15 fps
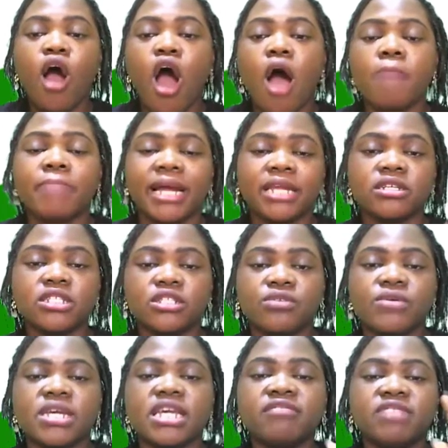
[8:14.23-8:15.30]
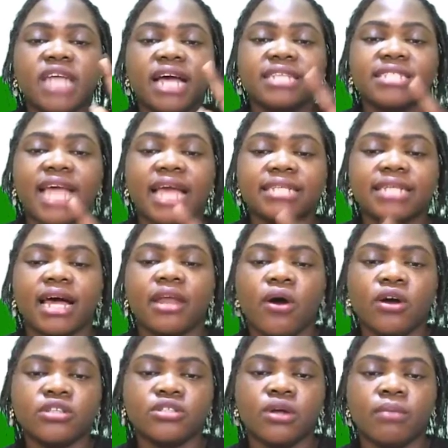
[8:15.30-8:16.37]
or minus 3 if the answer is an
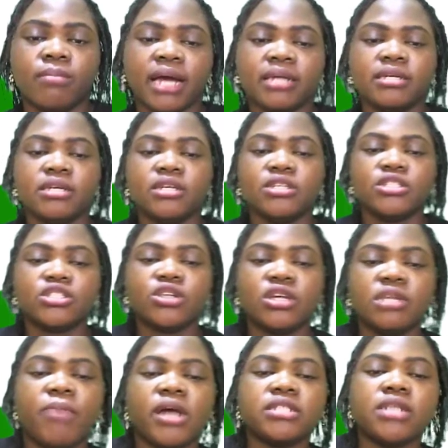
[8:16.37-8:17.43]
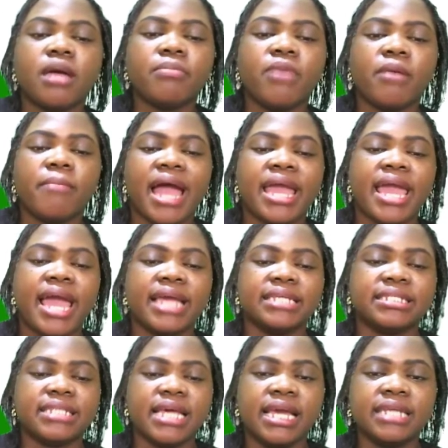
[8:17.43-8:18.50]
odd number. So the bottom number here
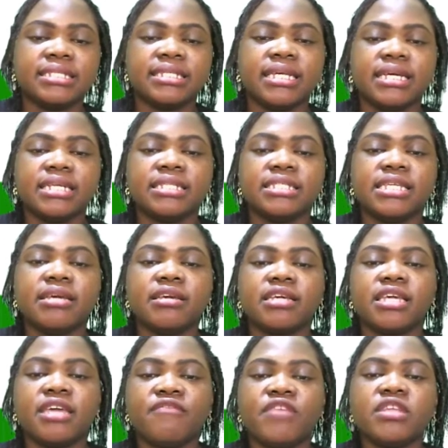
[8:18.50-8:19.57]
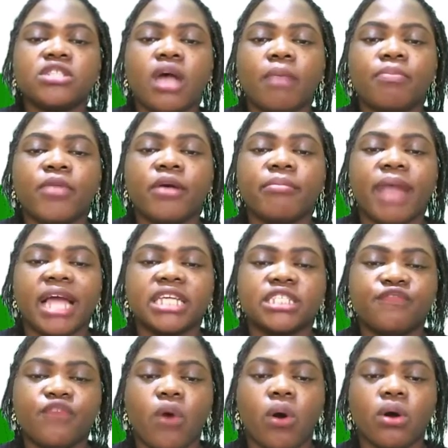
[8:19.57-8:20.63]
is 8, the given top number
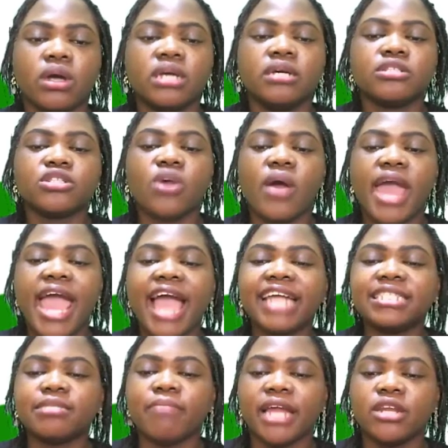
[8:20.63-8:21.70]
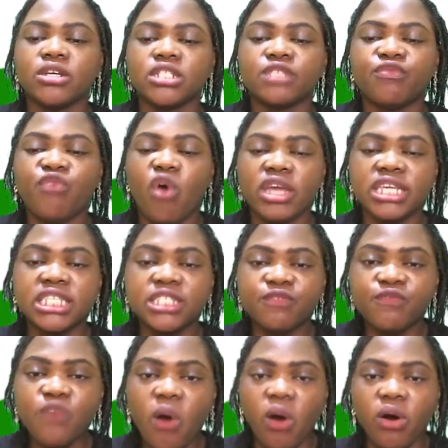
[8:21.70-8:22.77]
is 4. So 8 minus 4 is
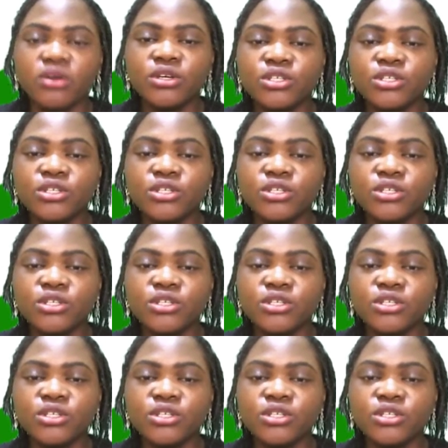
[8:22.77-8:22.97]
4.